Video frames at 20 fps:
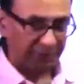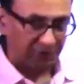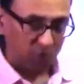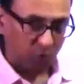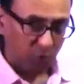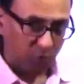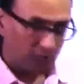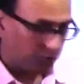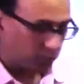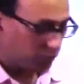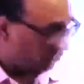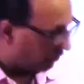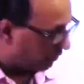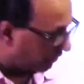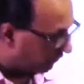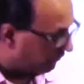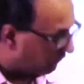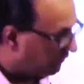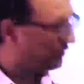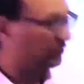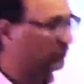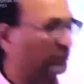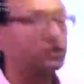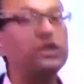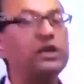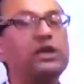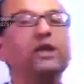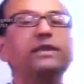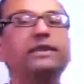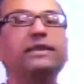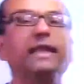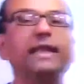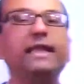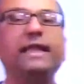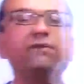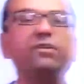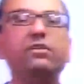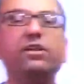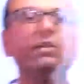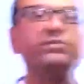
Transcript: going to reverse the level of